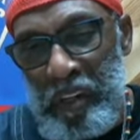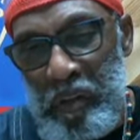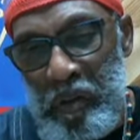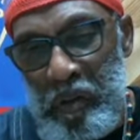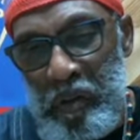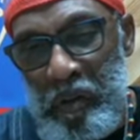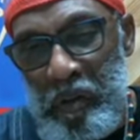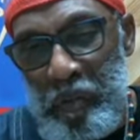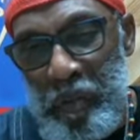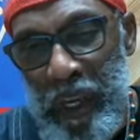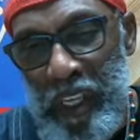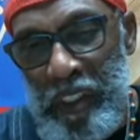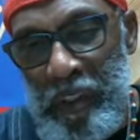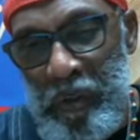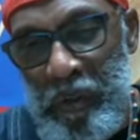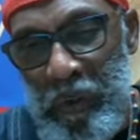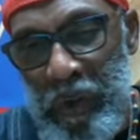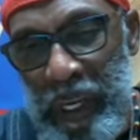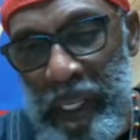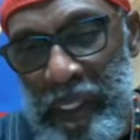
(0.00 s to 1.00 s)
new
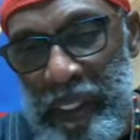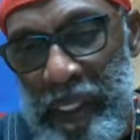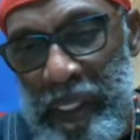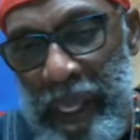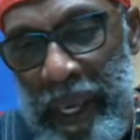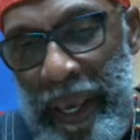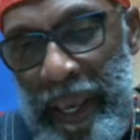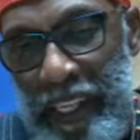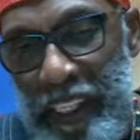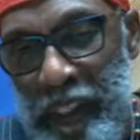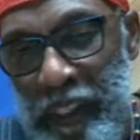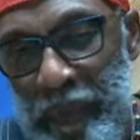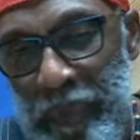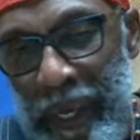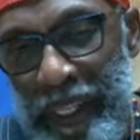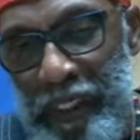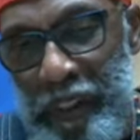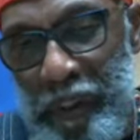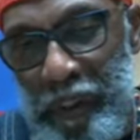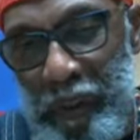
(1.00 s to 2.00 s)
space race and
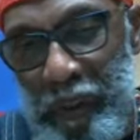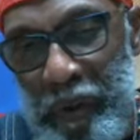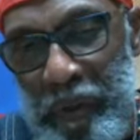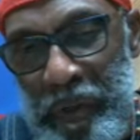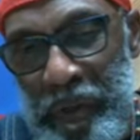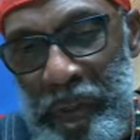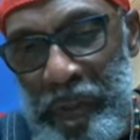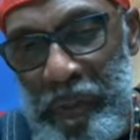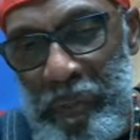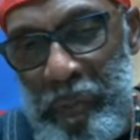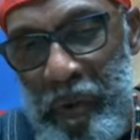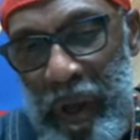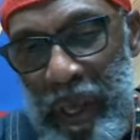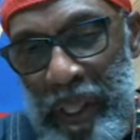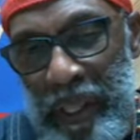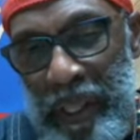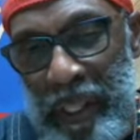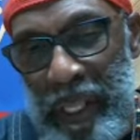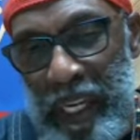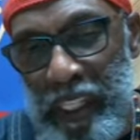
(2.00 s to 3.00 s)
space tourism
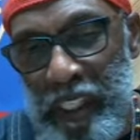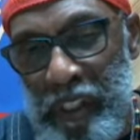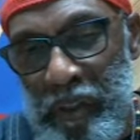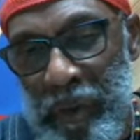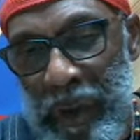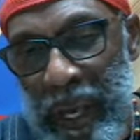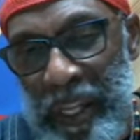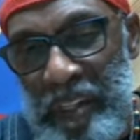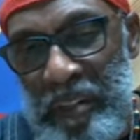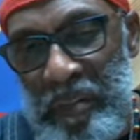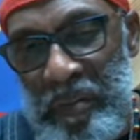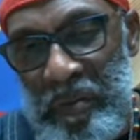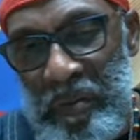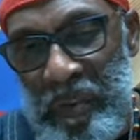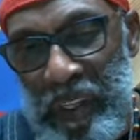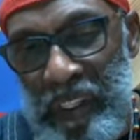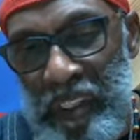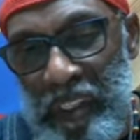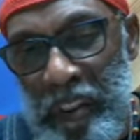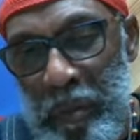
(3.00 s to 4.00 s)
rather than trying to
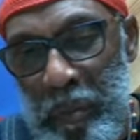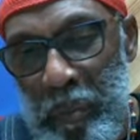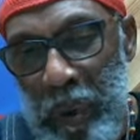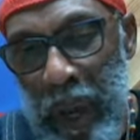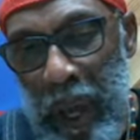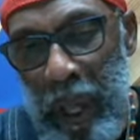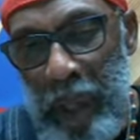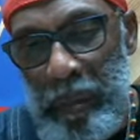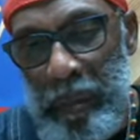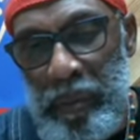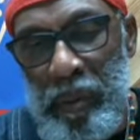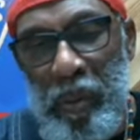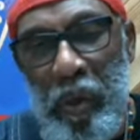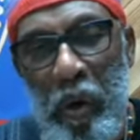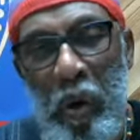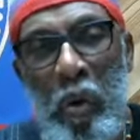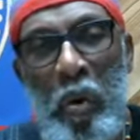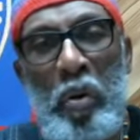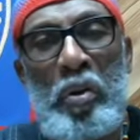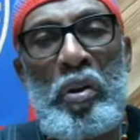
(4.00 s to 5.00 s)
fix the problems
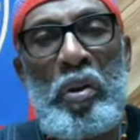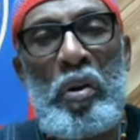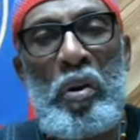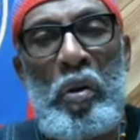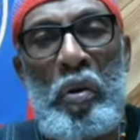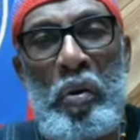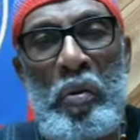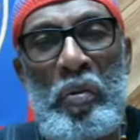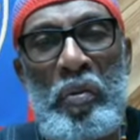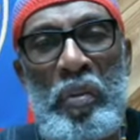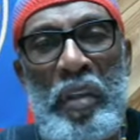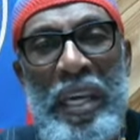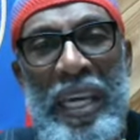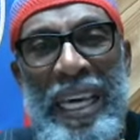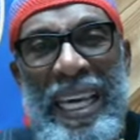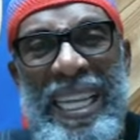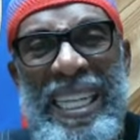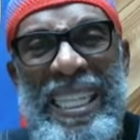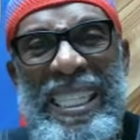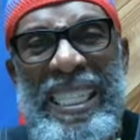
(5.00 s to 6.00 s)
on Earth
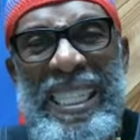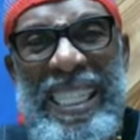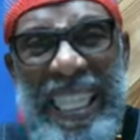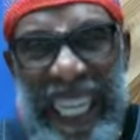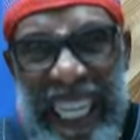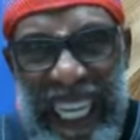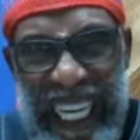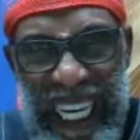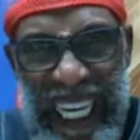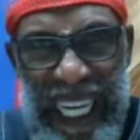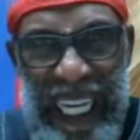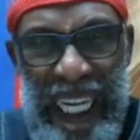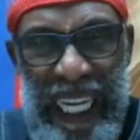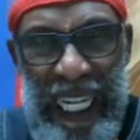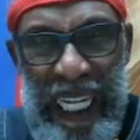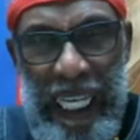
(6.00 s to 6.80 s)
instead.